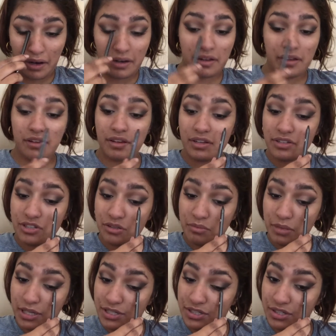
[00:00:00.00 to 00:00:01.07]
Nothing too
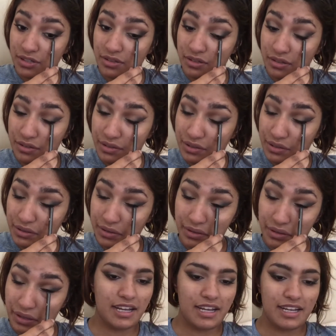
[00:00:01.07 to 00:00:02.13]
major.
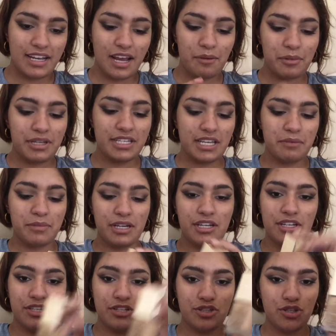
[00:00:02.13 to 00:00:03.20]
Now I'm going to take
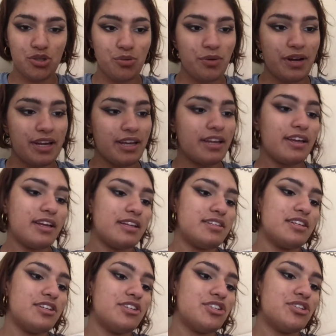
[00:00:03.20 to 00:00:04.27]
my Jouer
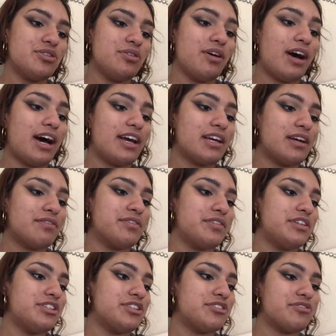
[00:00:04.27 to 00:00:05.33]
Essential High
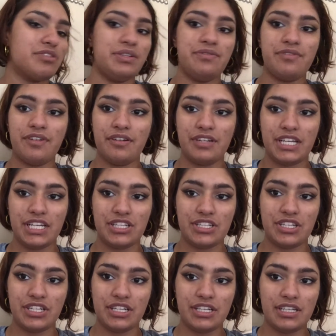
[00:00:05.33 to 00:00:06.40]
Coverage Cream
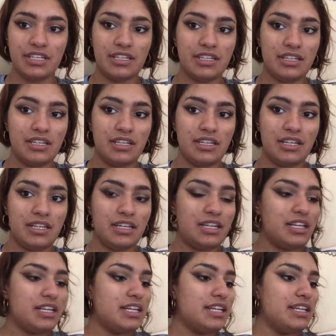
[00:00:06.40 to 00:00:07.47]
Foundation
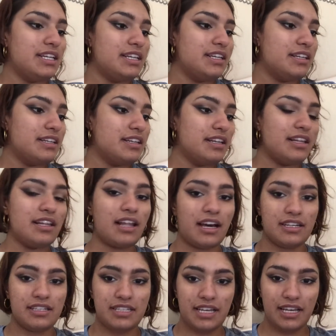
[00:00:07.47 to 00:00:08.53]
in
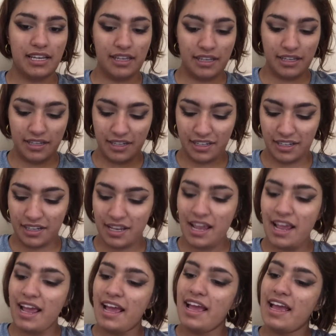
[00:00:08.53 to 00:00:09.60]
Latte
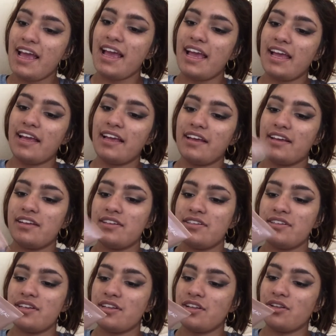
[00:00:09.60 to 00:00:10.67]

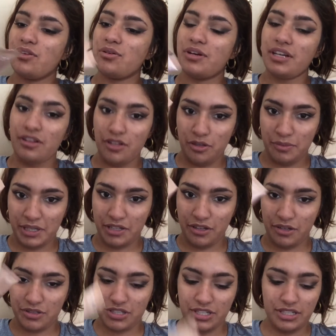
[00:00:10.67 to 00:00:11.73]
and the L'Oreal Lumi
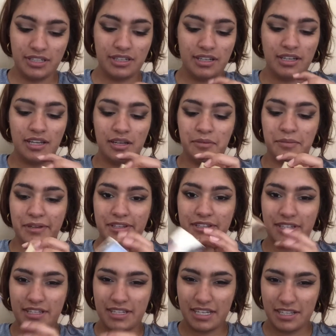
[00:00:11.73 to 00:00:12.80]
Glotion, because
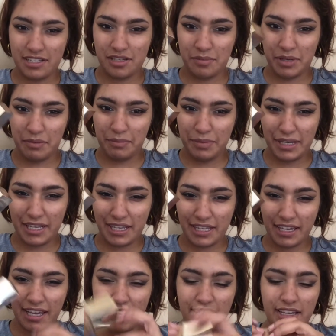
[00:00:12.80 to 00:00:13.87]
this tends to be a bit
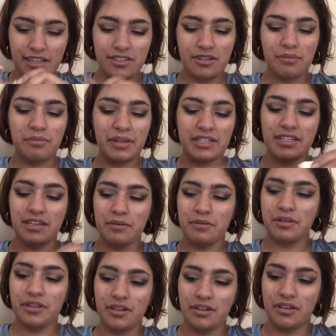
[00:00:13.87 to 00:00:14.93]
cakey, so I'm mixing it
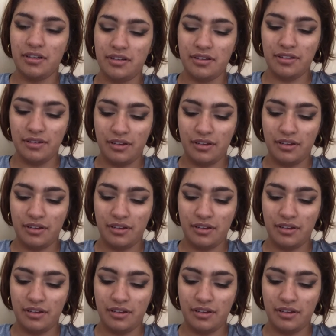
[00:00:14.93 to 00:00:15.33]
with the